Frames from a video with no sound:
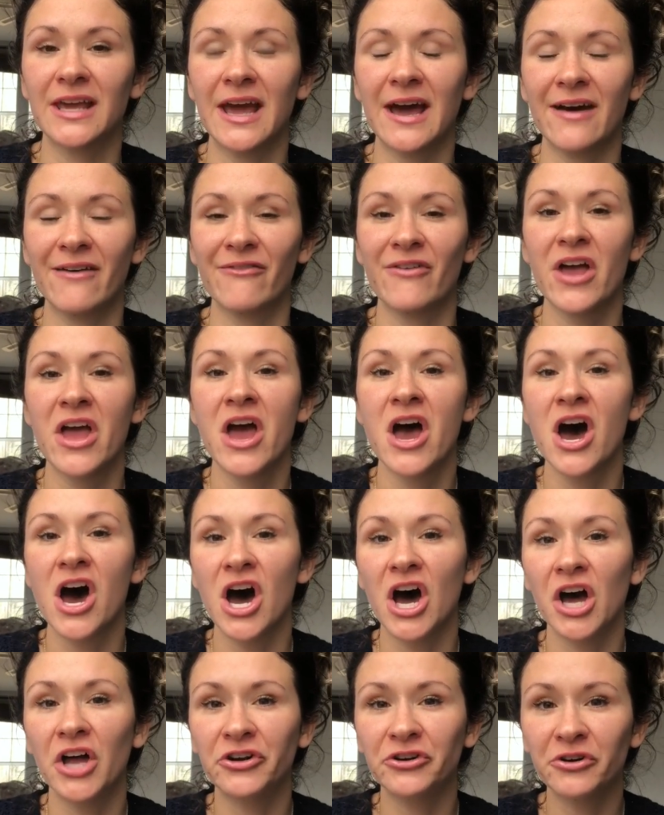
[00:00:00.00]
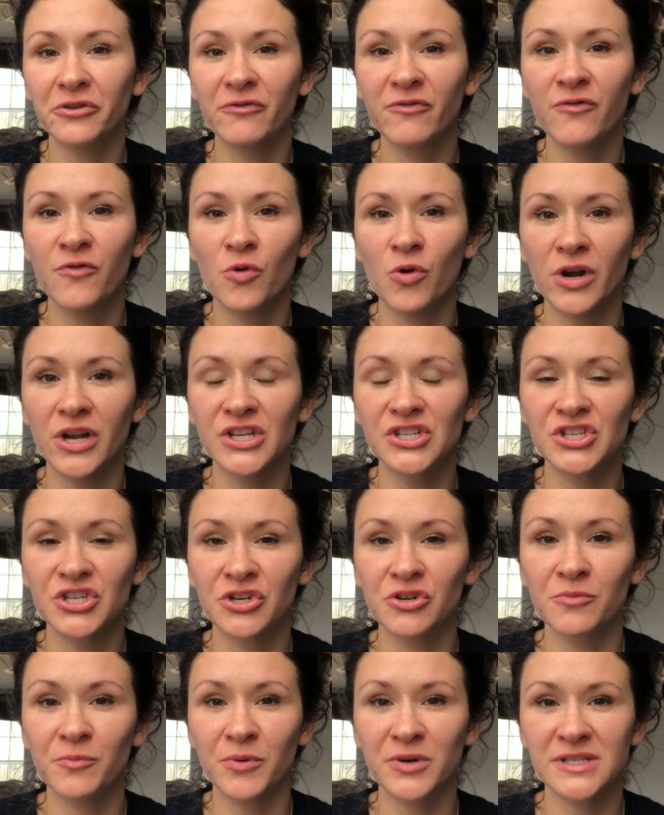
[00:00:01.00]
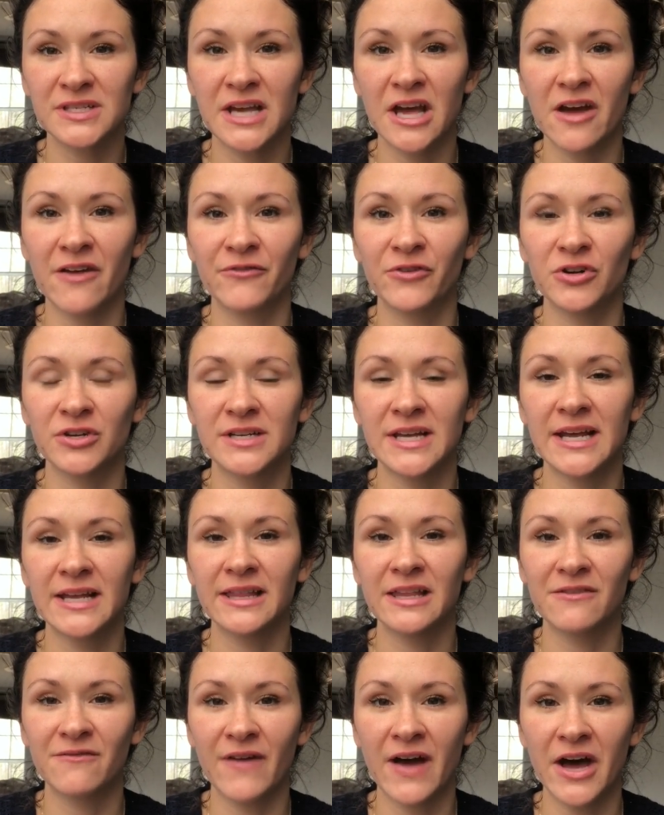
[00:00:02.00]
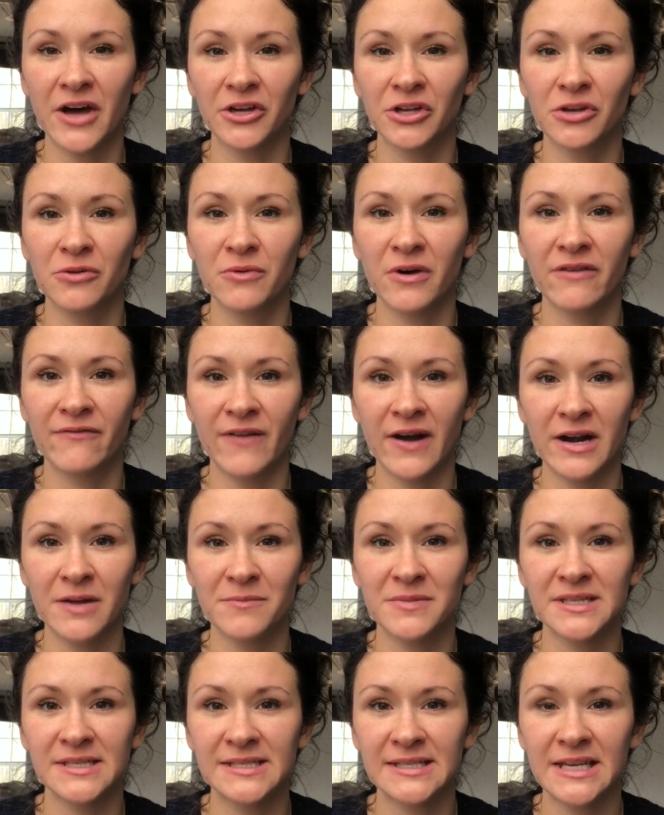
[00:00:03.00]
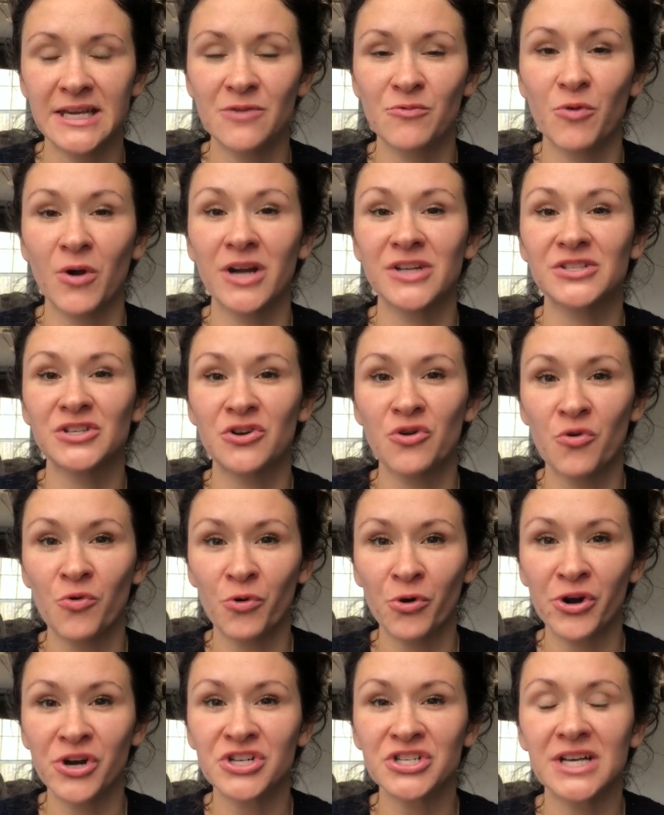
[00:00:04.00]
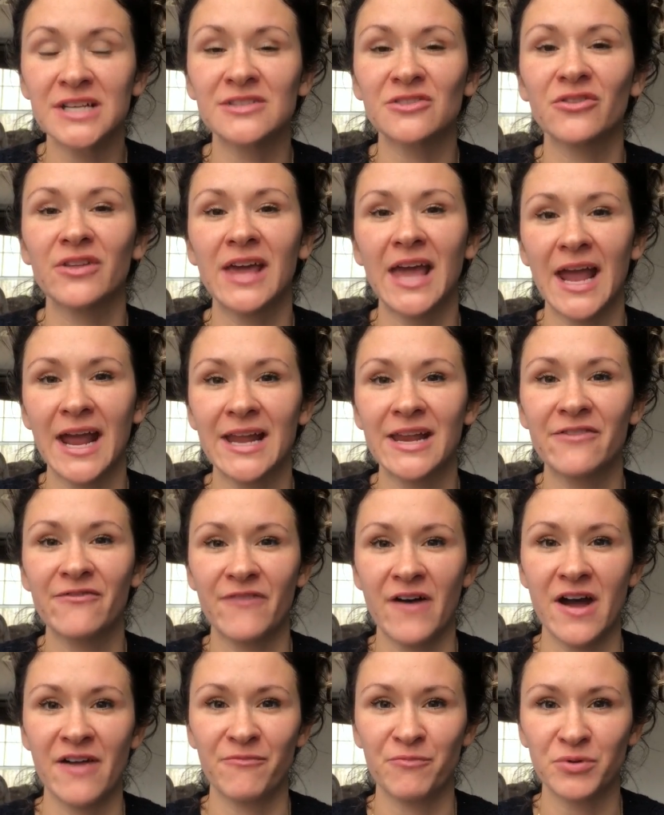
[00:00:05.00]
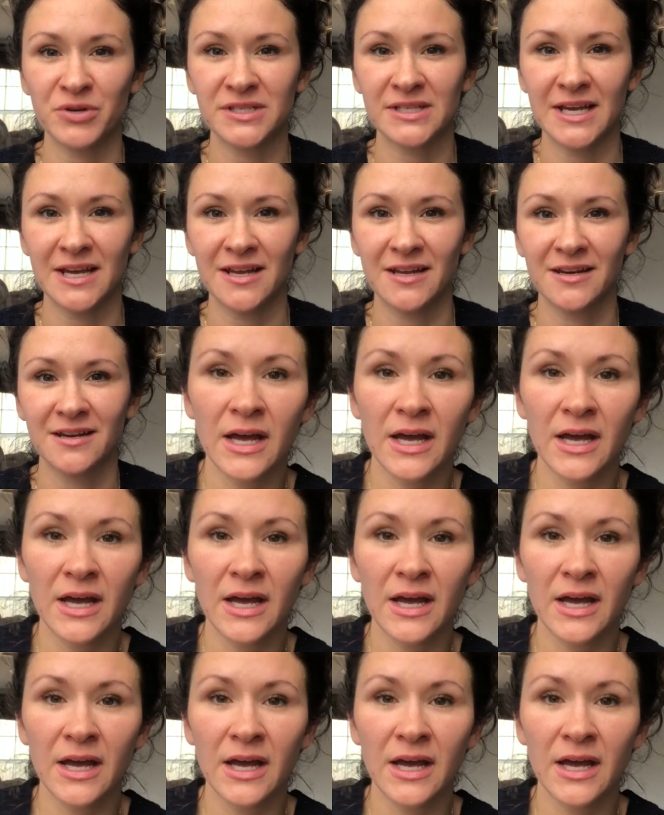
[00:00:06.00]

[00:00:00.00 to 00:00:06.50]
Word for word: have 142% of your daily value of vitamin C, whereas an orange has only 85%.